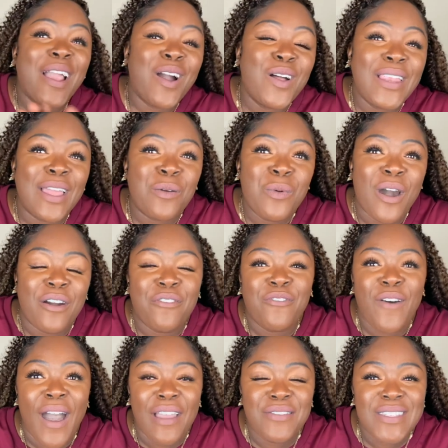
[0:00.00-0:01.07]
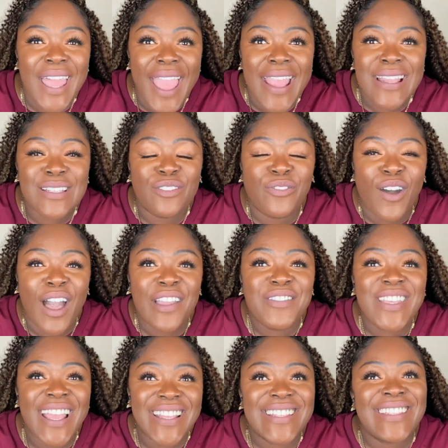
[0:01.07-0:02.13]
got like what, 5 days? 5
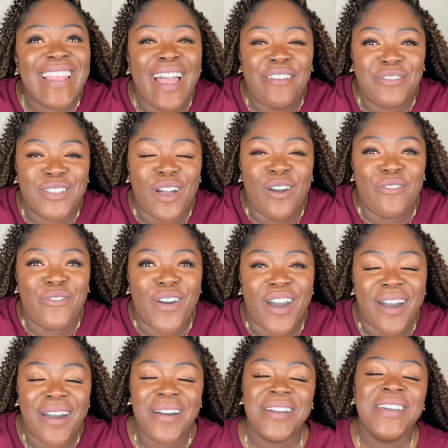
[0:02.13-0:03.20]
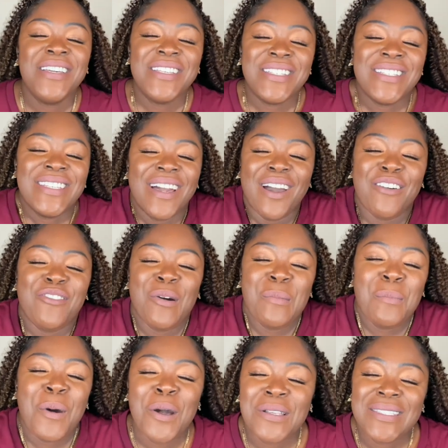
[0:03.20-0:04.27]
days left of
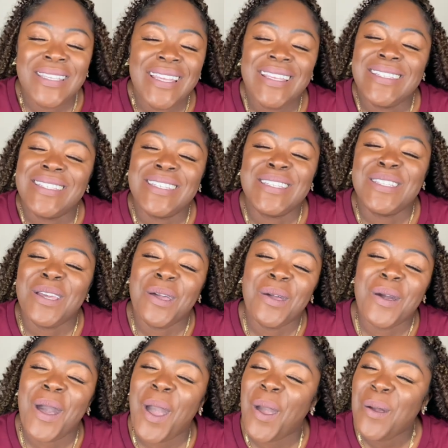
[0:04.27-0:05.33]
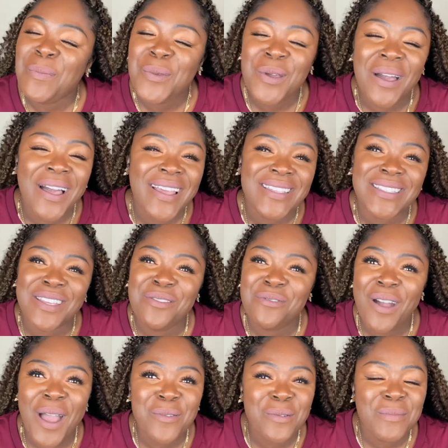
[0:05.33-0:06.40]
unboxings, so I hope you guys can
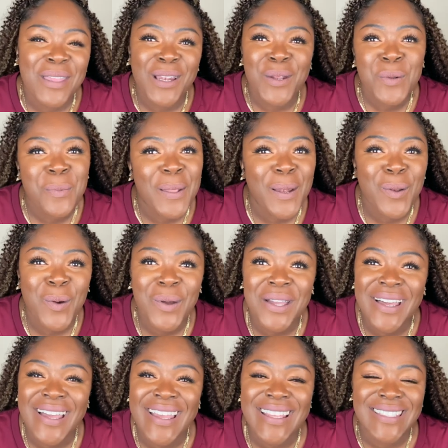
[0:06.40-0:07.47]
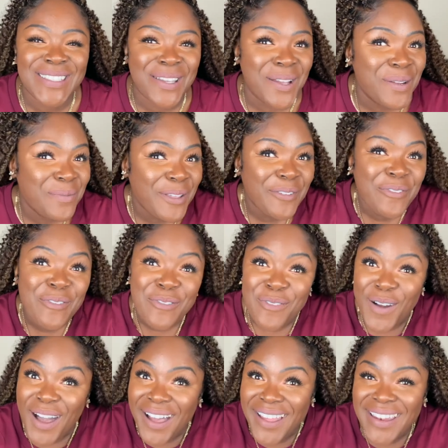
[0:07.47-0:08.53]
ride with me a little bit longer. It's going to be
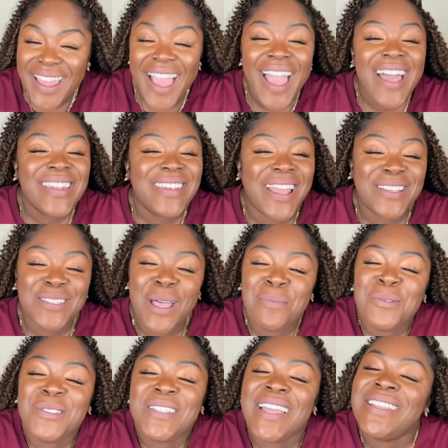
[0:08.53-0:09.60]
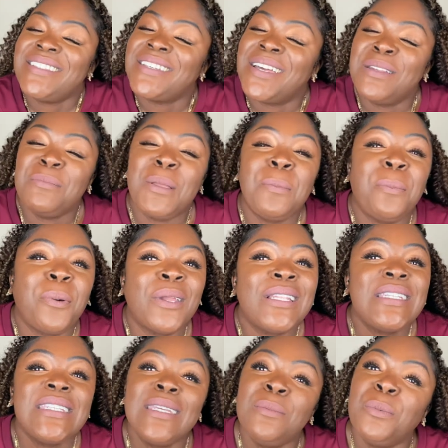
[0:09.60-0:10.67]
fun. Next couple of days are going to be
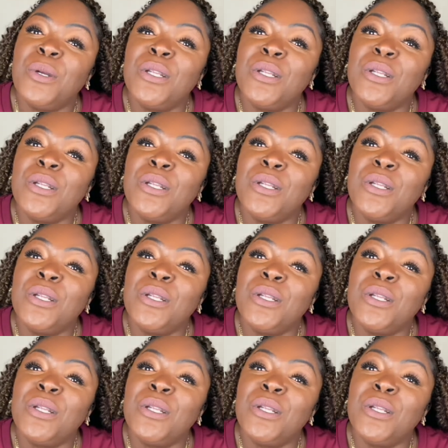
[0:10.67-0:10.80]
pretty